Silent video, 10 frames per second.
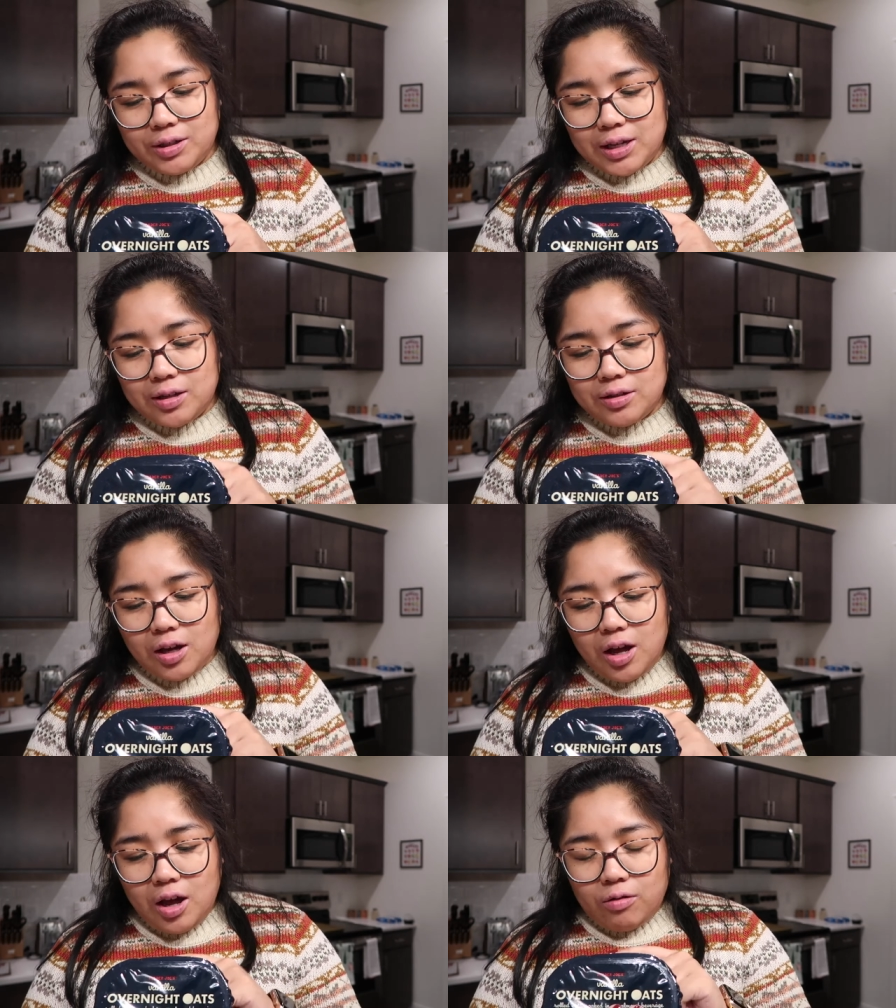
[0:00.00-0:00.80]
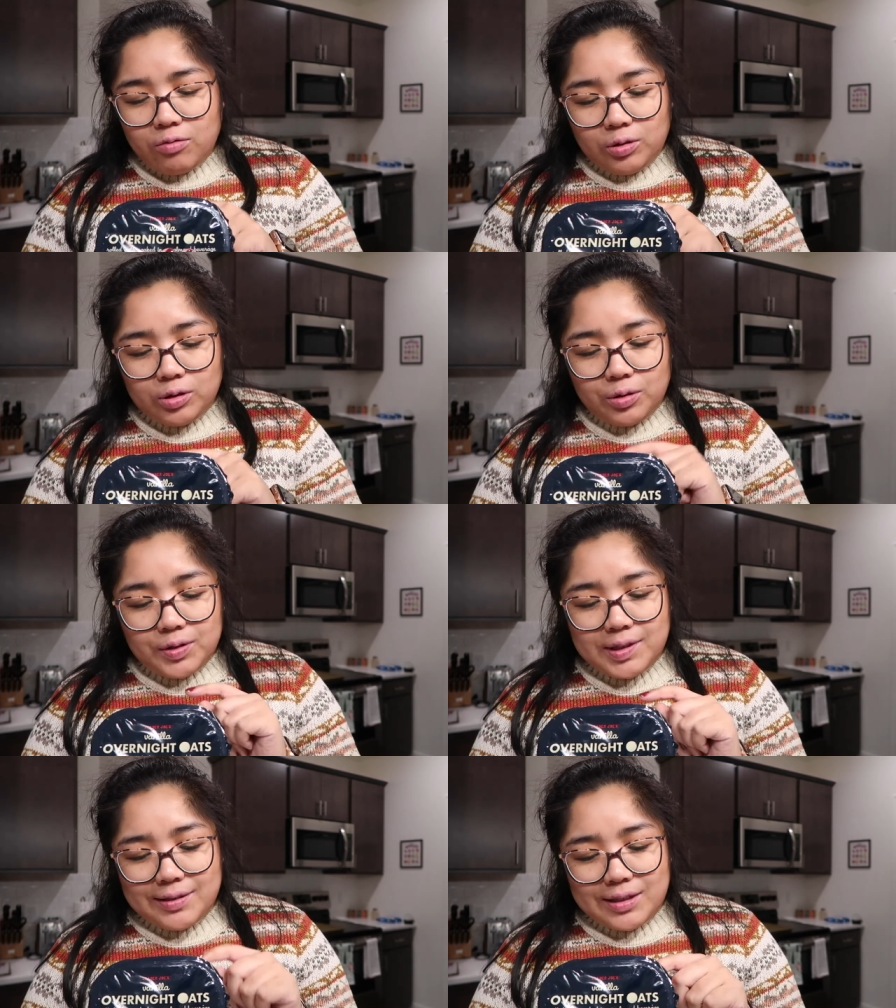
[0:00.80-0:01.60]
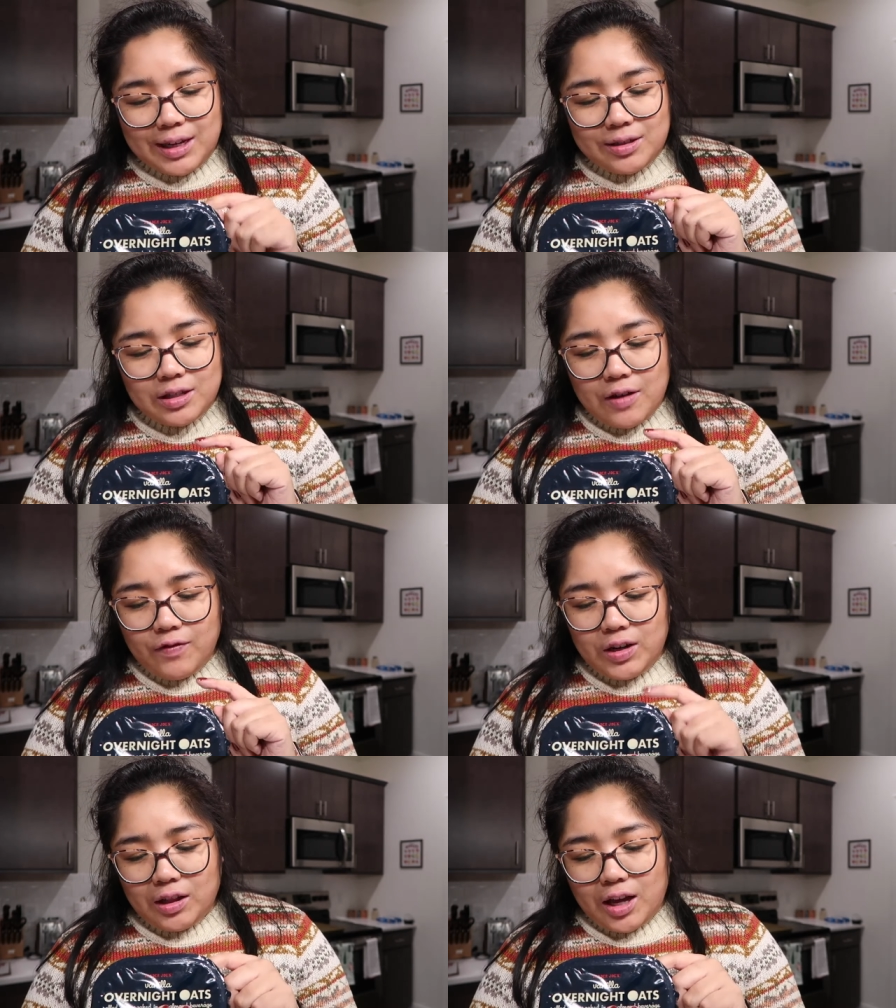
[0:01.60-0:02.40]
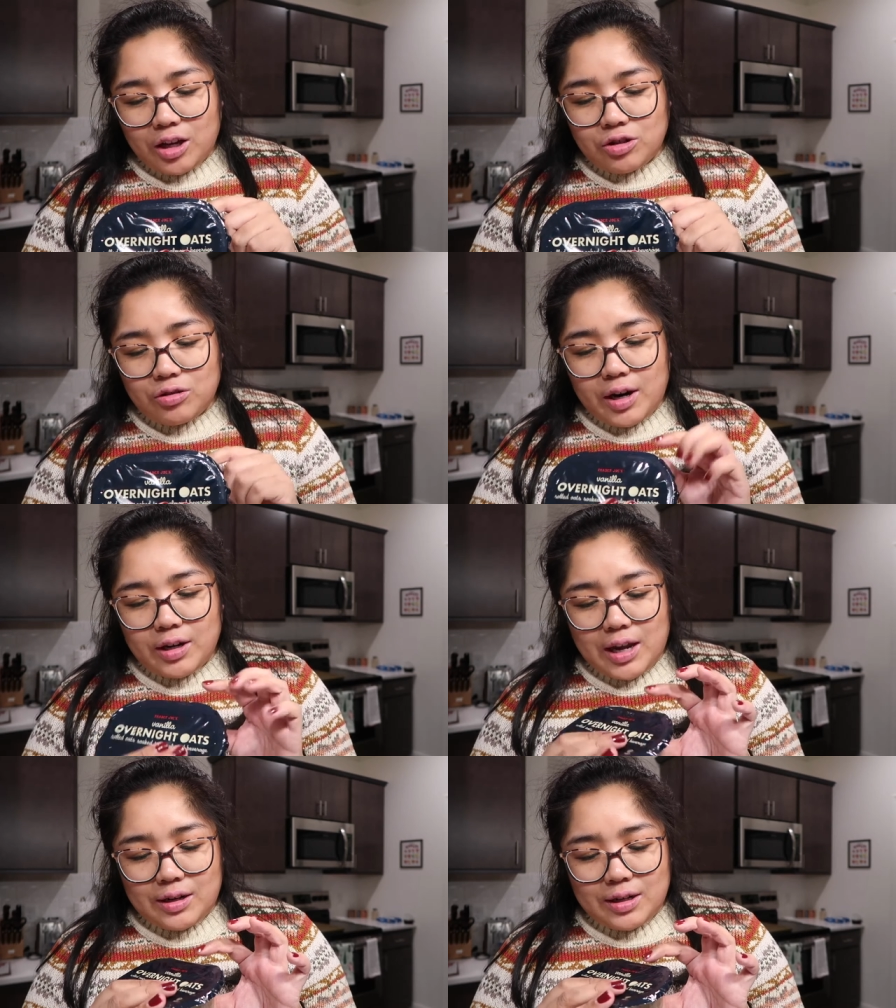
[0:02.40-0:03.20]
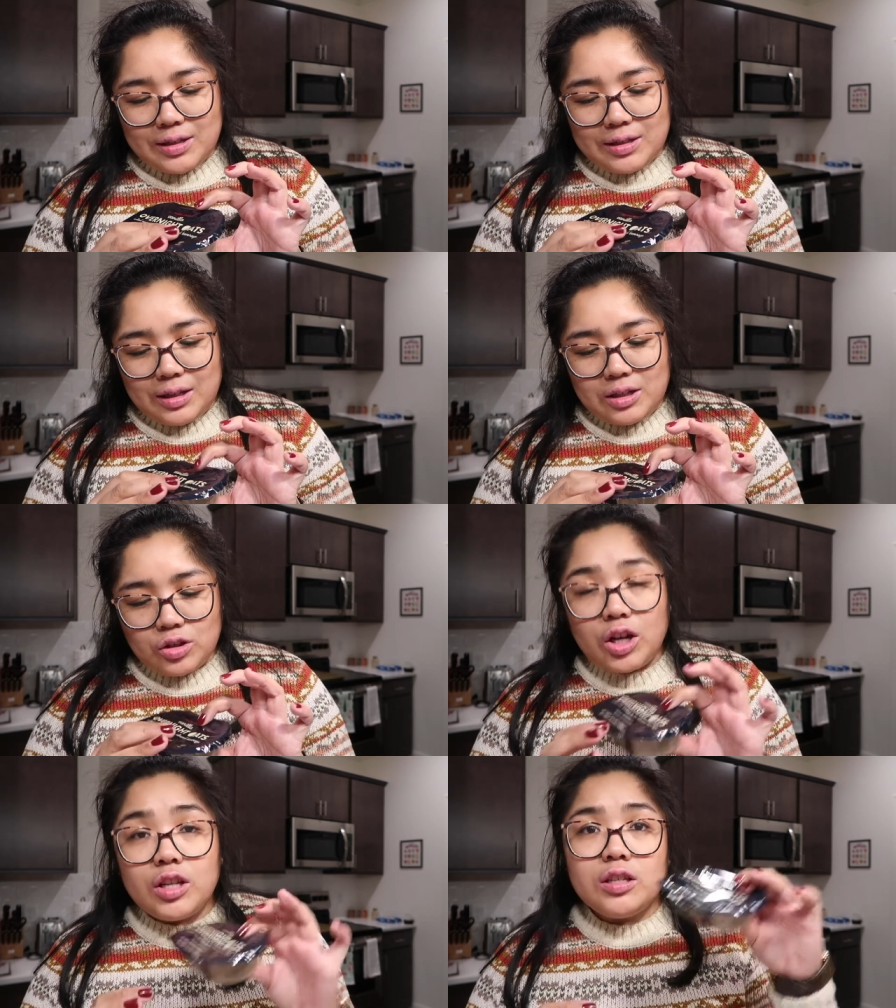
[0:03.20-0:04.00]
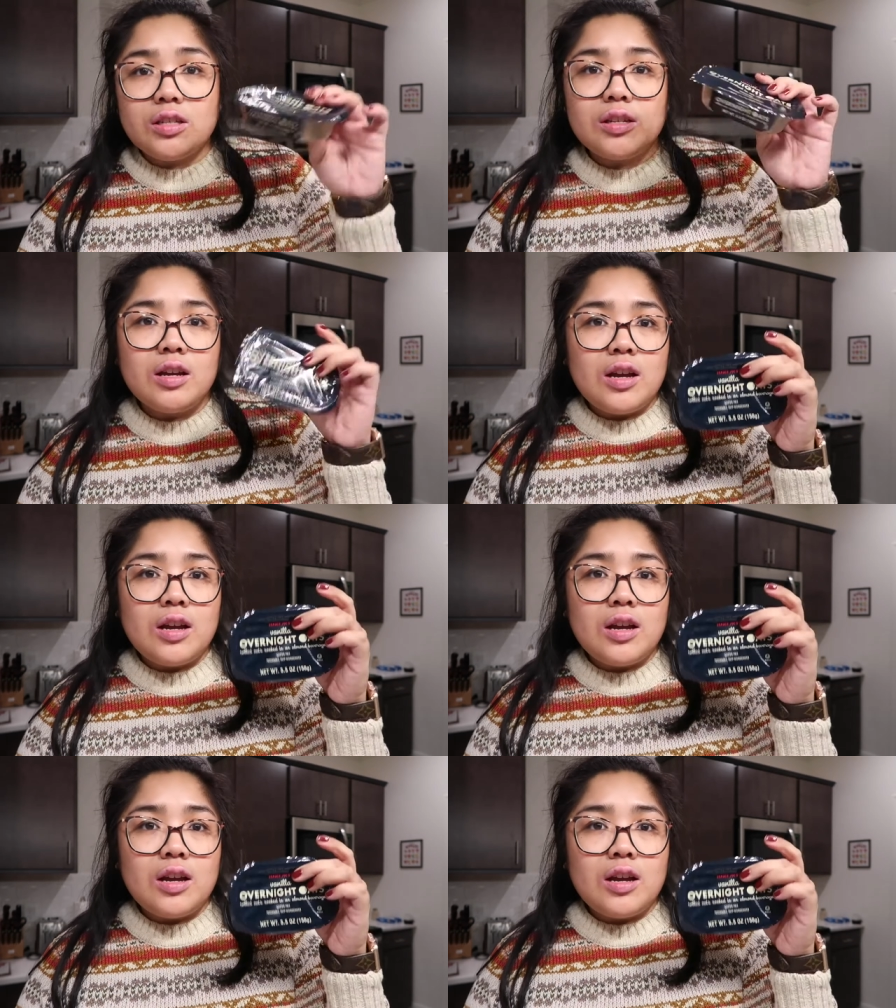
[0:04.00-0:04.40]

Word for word: It says rolled oats, dates, vanilla extract, and sea salt.